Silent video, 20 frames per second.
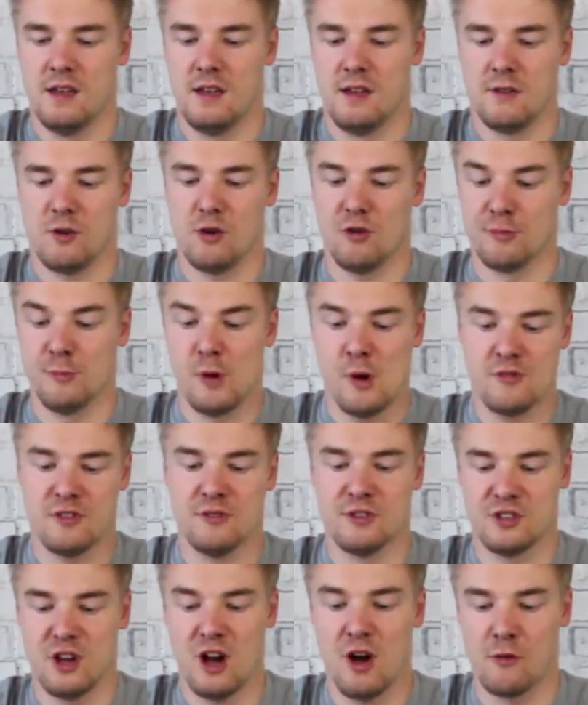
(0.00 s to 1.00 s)
Of course, most
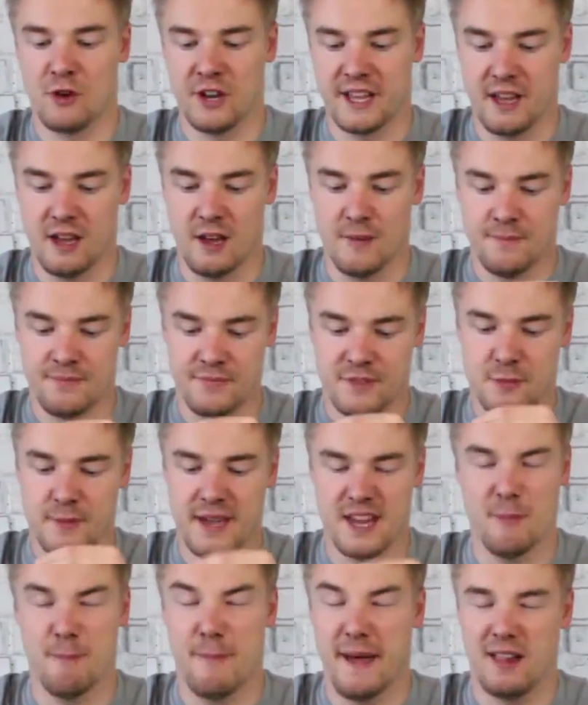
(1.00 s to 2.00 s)
of us are running some
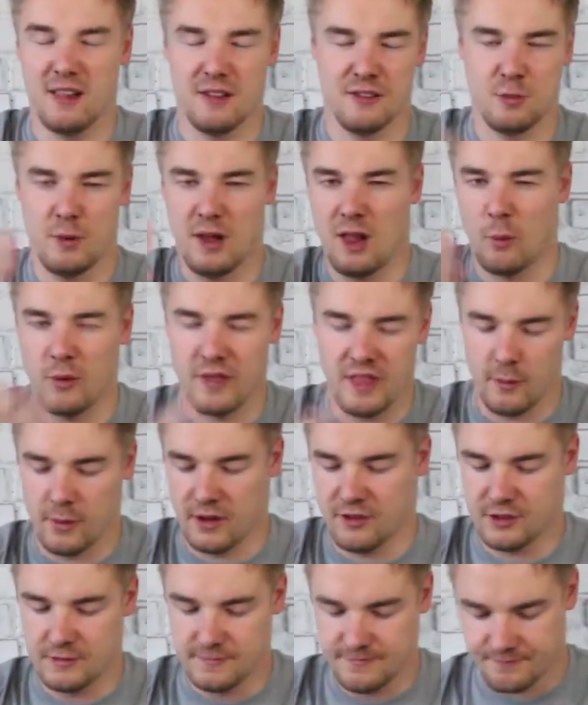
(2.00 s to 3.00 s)
kind of belt as well with it,
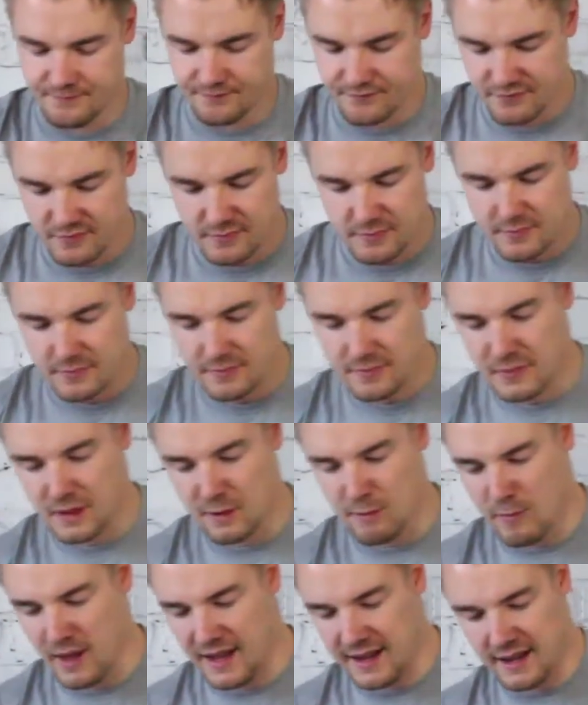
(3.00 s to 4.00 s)
which
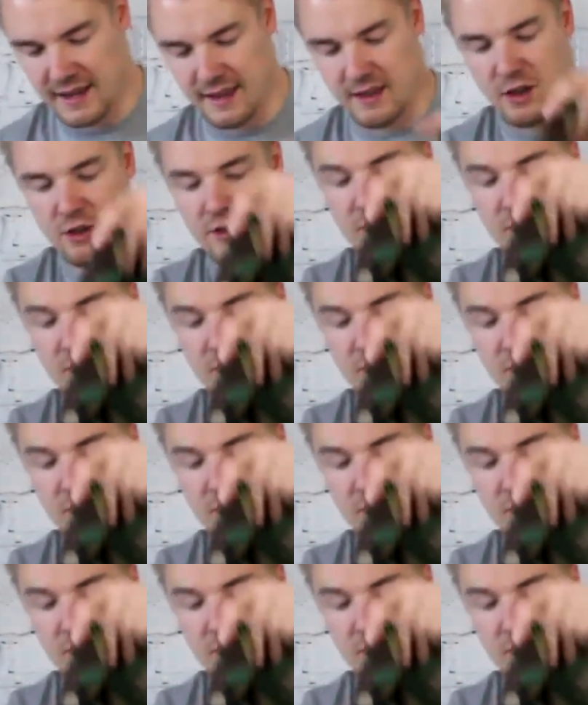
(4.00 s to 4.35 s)
mainly